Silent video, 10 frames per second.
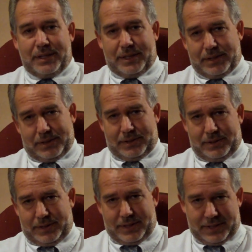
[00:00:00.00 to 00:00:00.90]
this
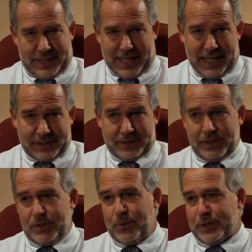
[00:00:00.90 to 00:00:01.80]

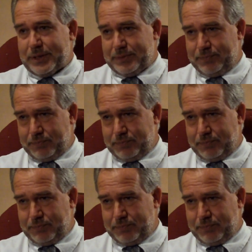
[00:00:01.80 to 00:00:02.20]
constant noise.